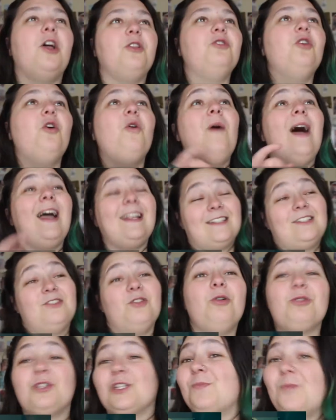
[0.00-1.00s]
No, I did
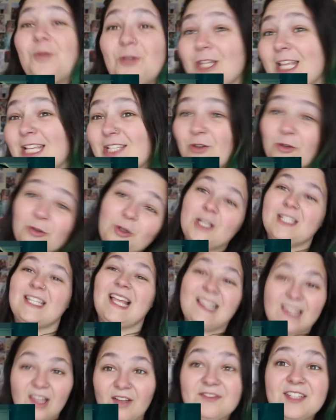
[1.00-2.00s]
not just put this on because
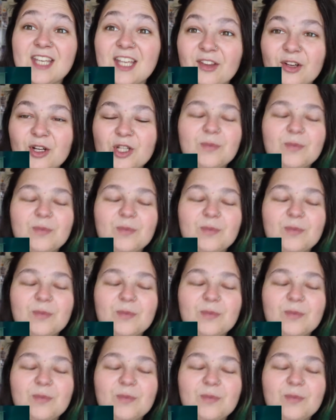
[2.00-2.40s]
I love Taylor